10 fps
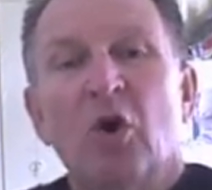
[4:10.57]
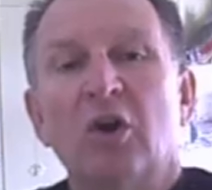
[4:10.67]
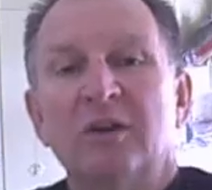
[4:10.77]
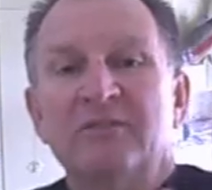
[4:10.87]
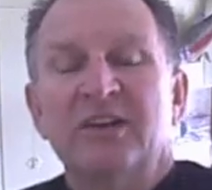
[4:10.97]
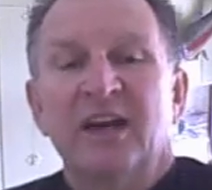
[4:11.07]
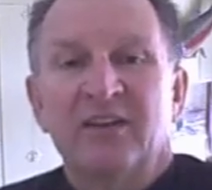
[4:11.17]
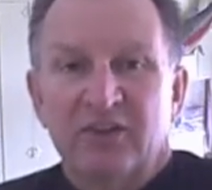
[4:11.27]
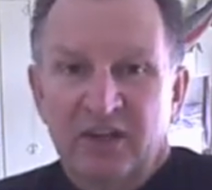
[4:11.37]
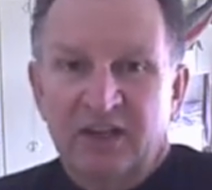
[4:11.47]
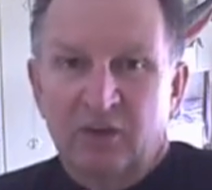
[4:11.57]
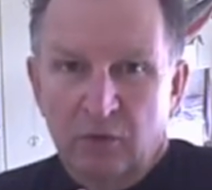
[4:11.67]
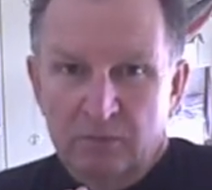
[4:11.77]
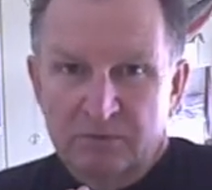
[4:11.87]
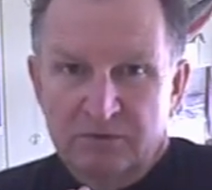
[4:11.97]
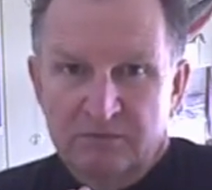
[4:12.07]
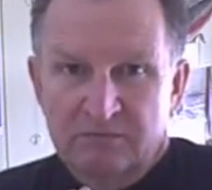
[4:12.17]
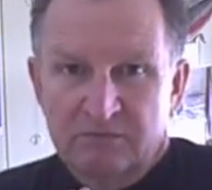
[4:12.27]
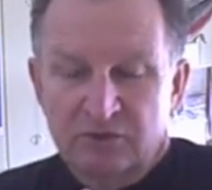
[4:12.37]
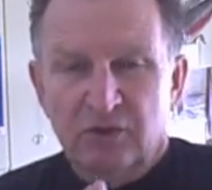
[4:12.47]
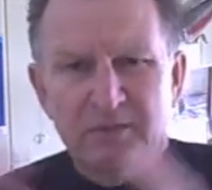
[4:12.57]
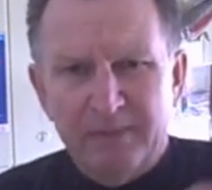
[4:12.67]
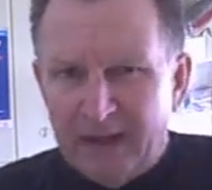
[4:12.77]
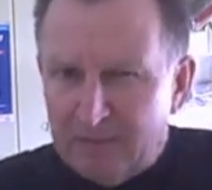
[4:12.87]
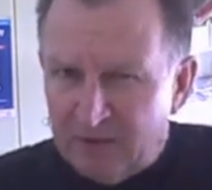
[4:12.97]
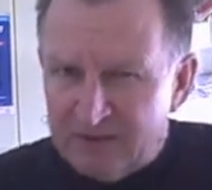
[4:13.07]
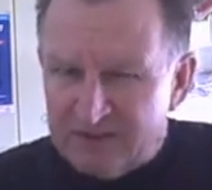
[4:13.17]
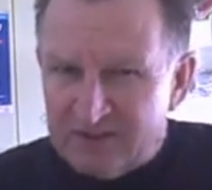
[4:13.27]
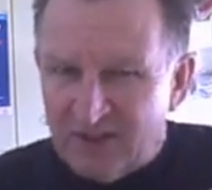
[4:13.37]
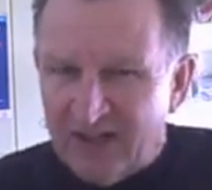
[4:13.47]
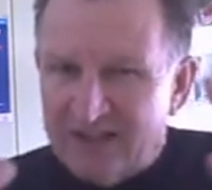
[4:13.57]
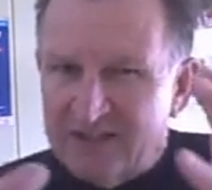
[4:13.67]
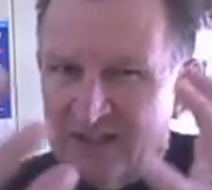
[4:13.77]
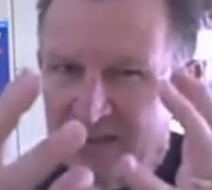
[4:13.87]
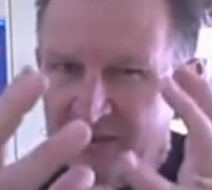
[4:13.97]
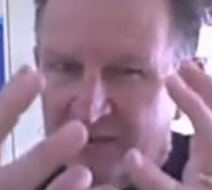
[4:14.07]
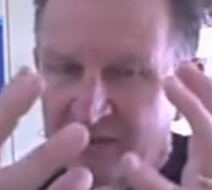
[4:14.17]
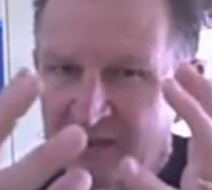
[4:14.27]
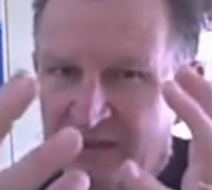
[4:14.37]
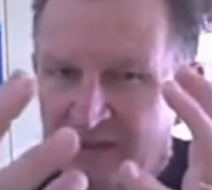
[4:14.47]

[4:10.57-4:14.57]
all of the ethnic groups. So the Bible is tied together.